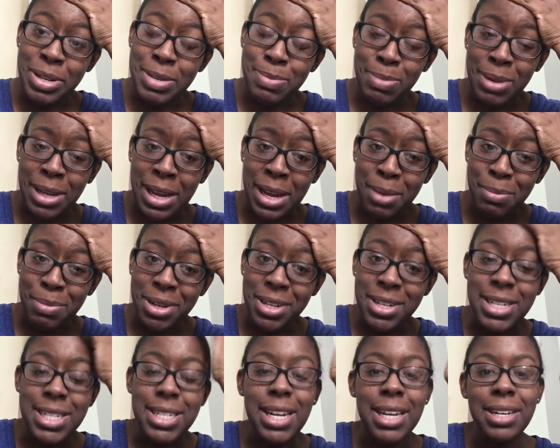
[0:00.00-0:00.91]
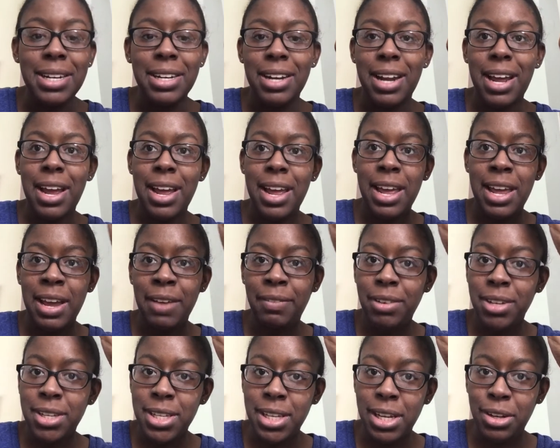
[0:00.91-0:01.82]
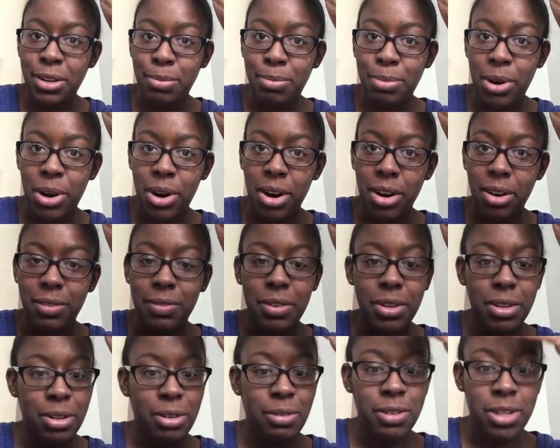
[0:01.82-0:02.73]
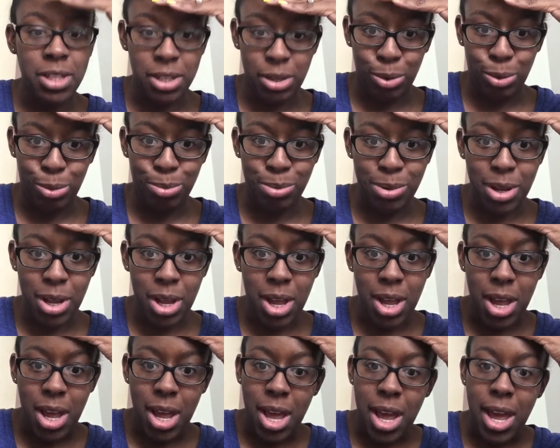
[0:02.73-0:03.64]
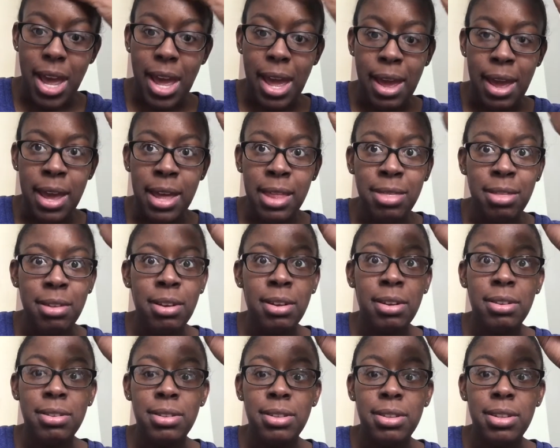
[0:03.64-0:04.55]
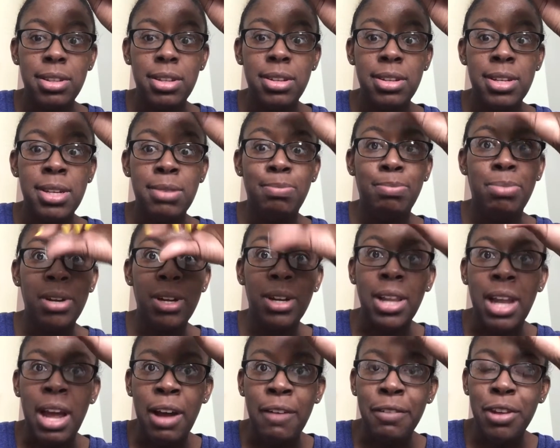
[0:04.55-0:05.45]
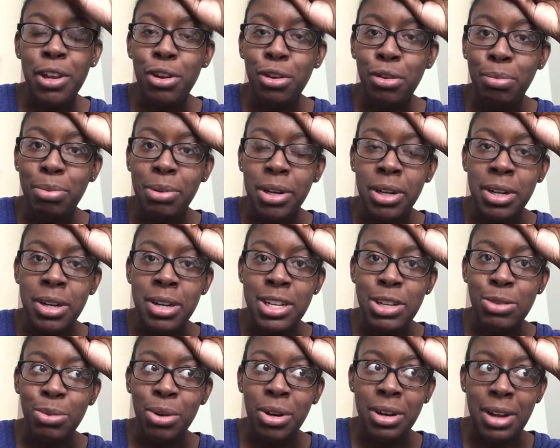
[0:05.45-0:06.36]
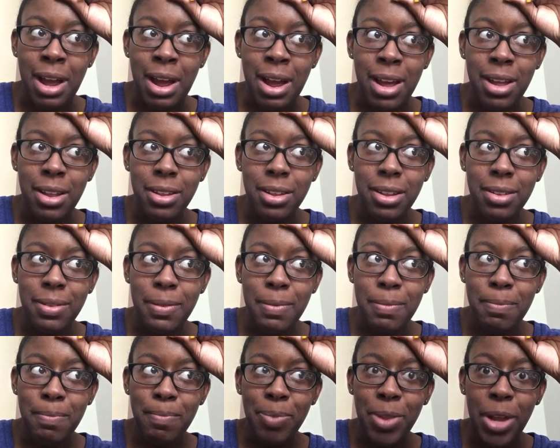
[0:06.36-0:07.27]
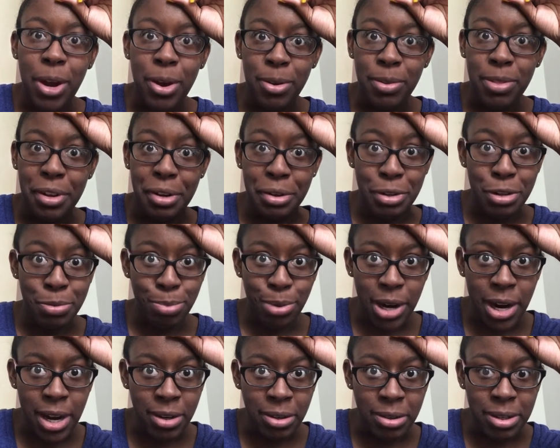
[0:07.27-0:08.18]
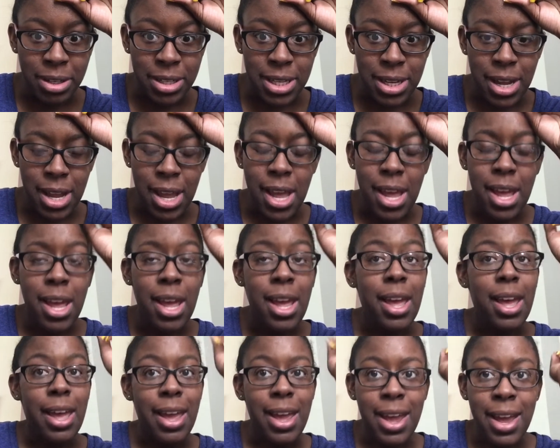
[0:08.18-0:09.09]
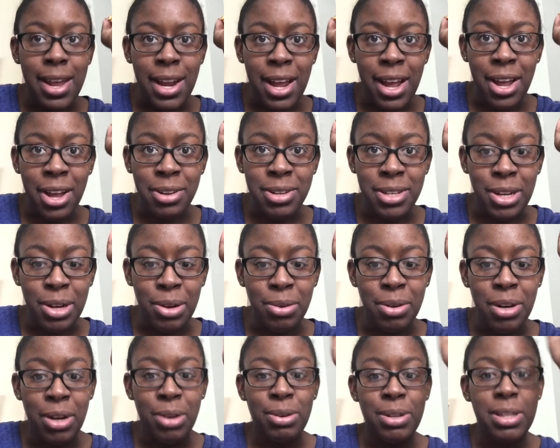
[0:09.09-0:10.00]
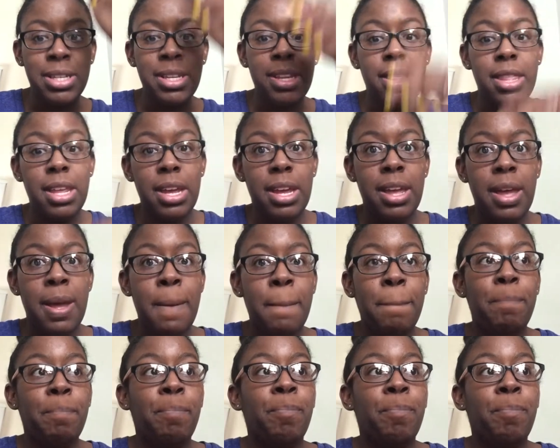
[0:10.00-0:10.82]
as planned because they did not have the single bar of Dove soap, and the peel-off coupons were not on those products. And I also noticed that